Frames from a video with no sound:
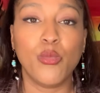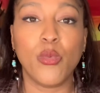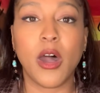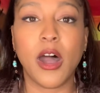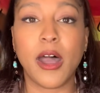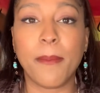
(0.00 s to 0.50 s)

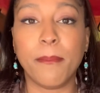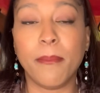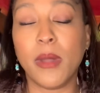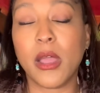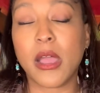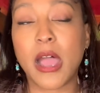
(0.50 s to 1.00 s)

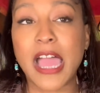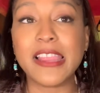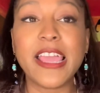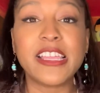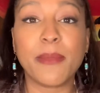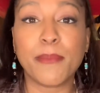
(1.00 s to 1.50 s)
I
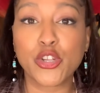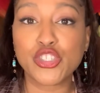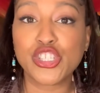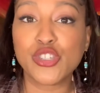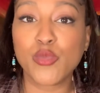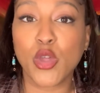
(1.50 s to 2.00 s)
like
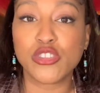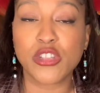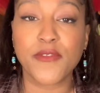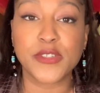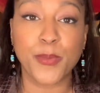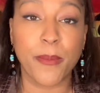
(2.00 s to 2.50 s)
Emergency Road
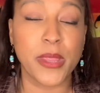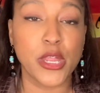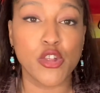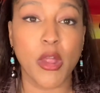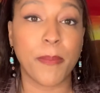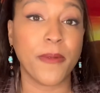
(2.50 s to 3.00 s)
Service Premier
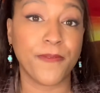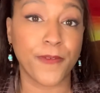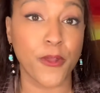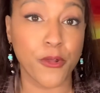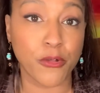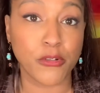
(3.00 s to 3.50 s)
or
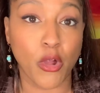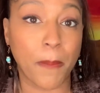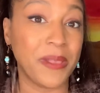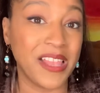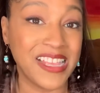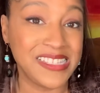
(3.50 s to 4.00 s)
Preferred or Plus.